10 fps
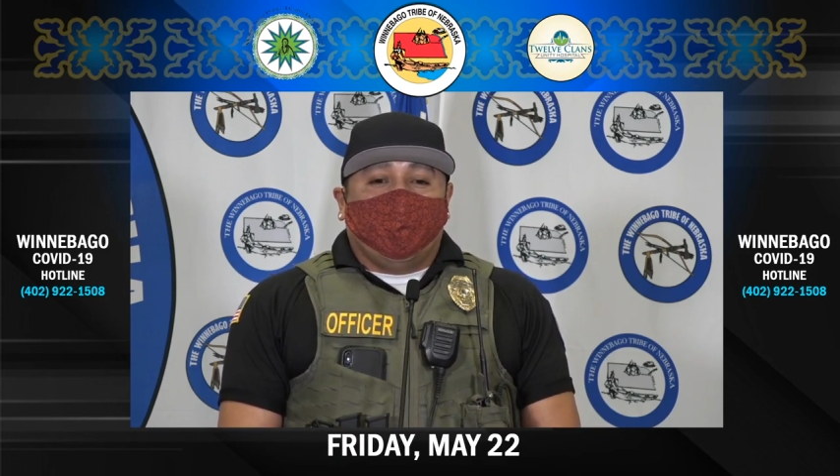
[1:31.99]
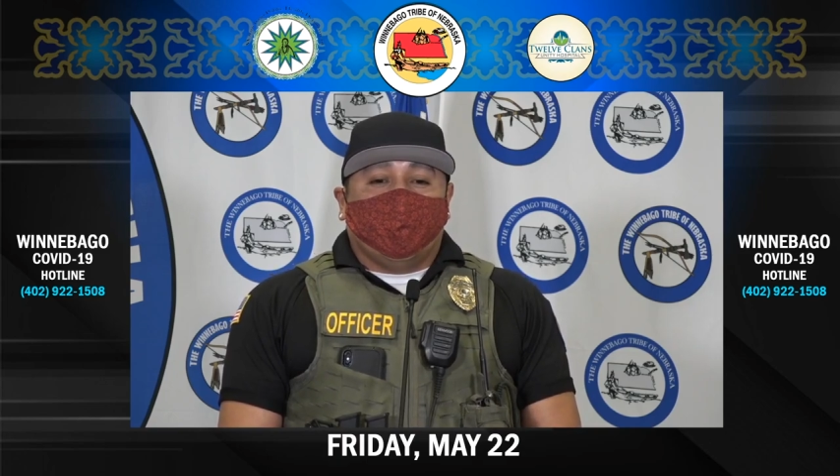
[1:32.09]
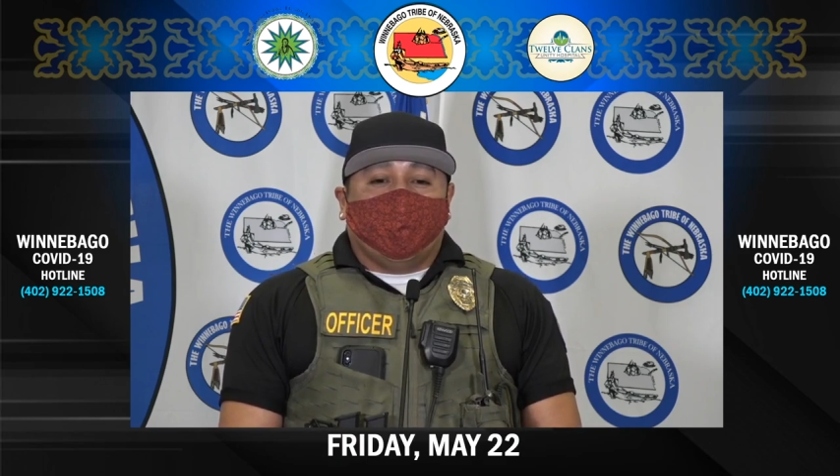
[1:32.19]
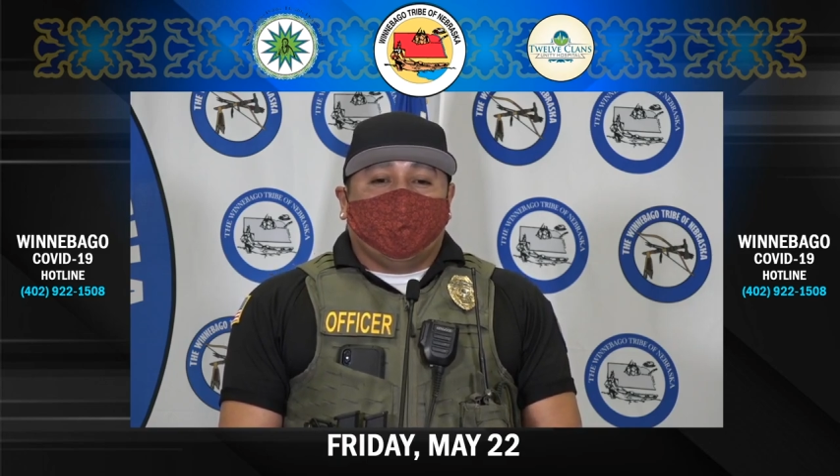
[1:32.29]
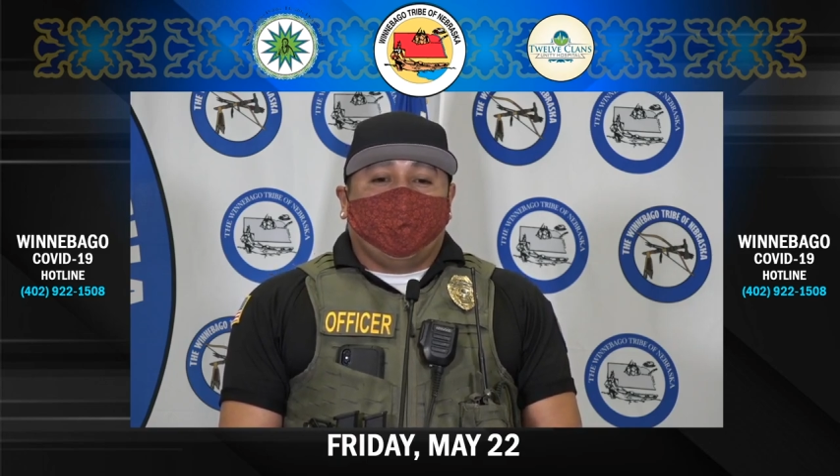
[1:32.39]
that
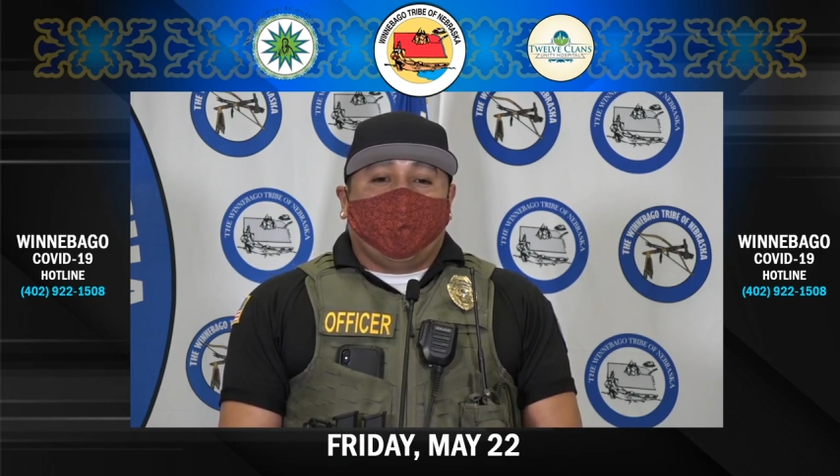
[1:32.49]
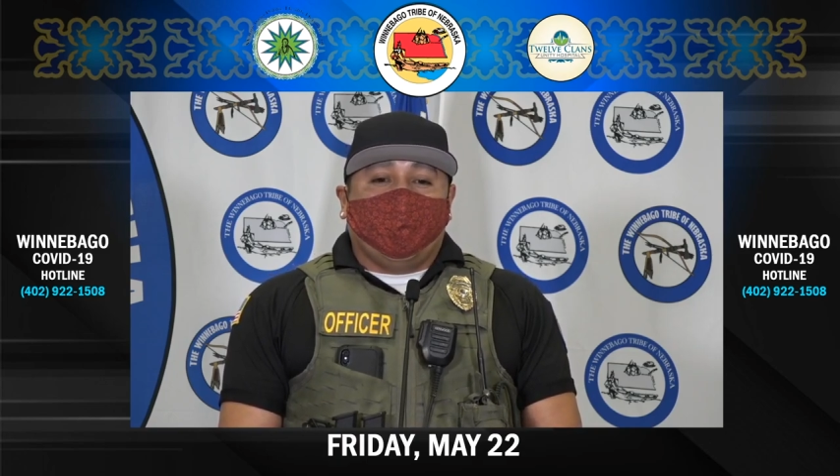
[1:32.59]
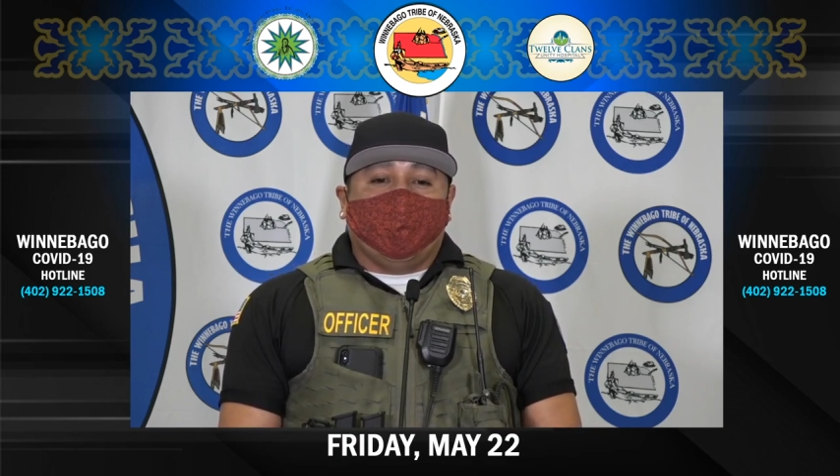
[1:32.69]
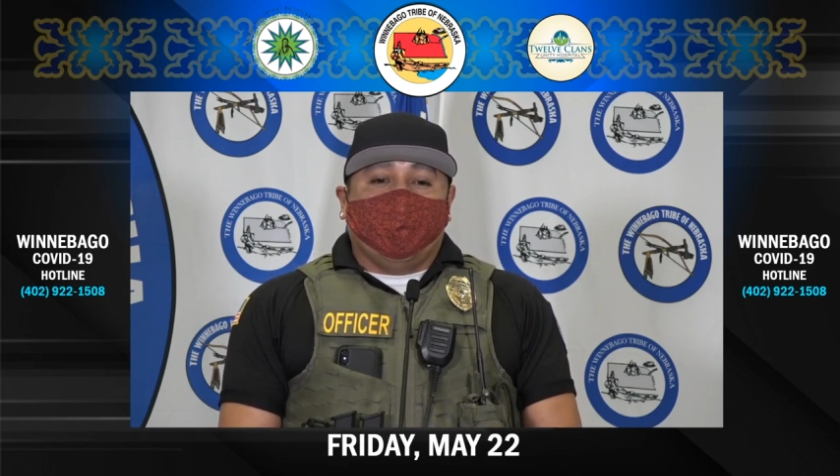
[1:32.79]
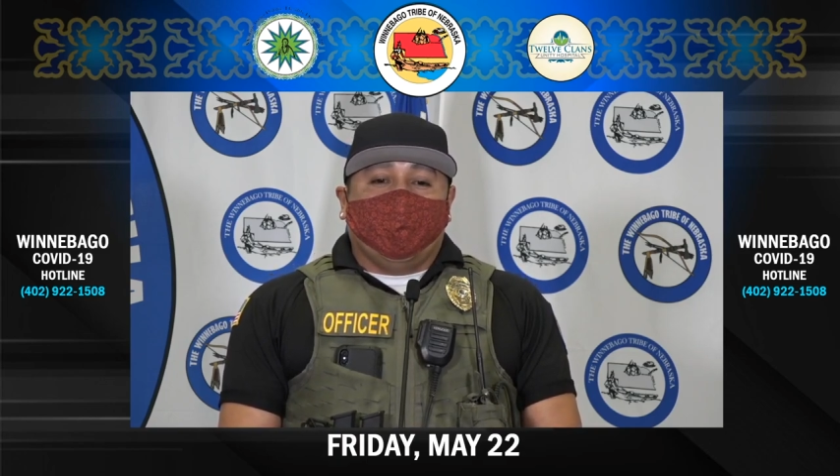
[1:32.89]
she has
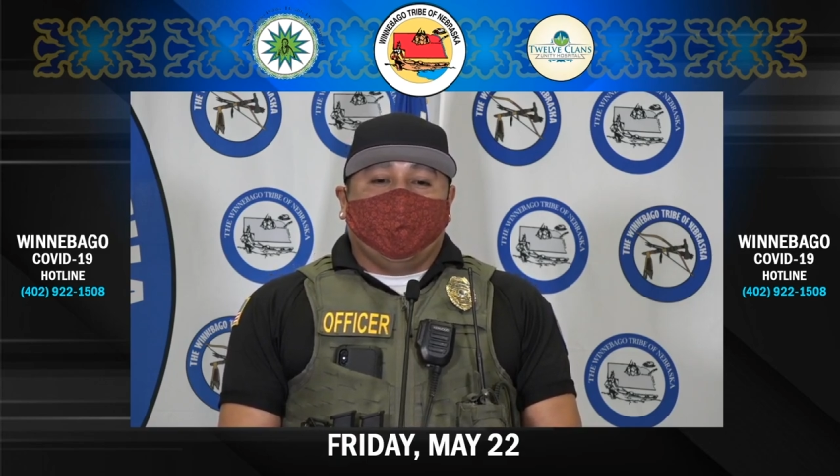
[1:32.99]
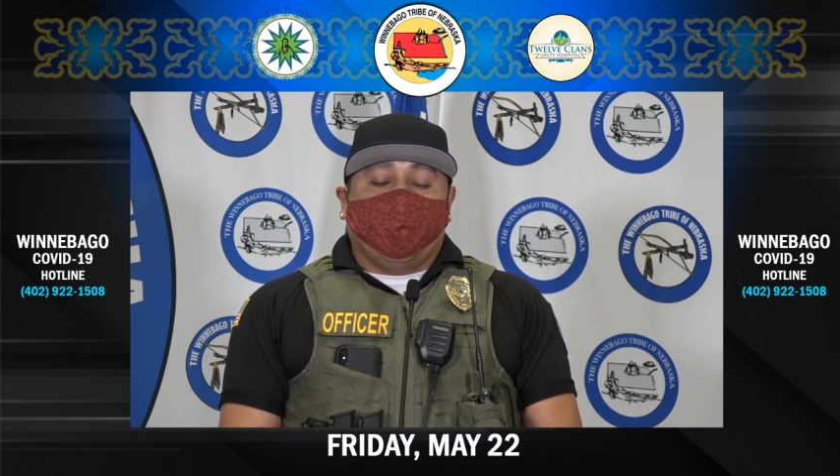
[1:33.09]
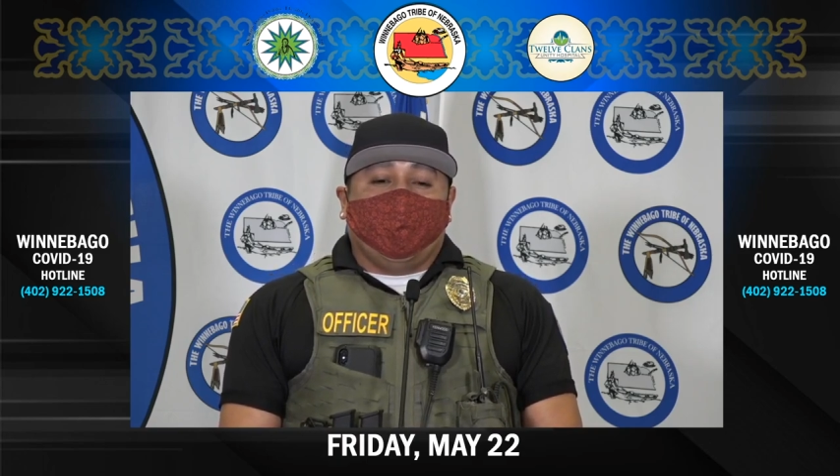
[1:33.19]
family and that,